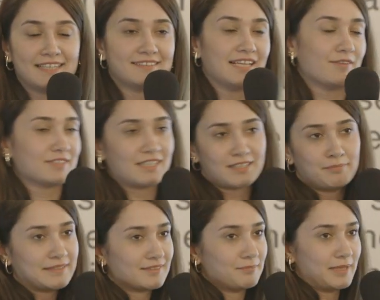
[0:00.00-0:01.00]
and there was like a
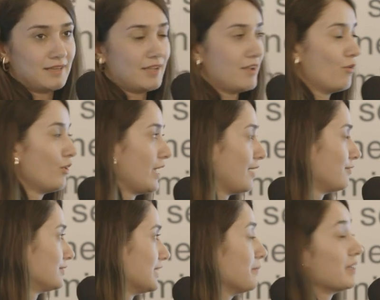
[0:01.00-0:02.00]
middleman
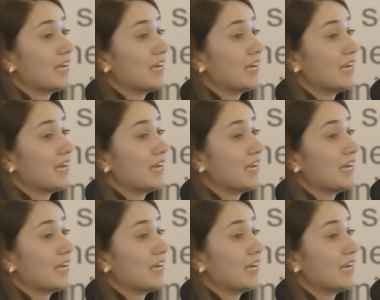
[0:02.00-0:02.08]
every time,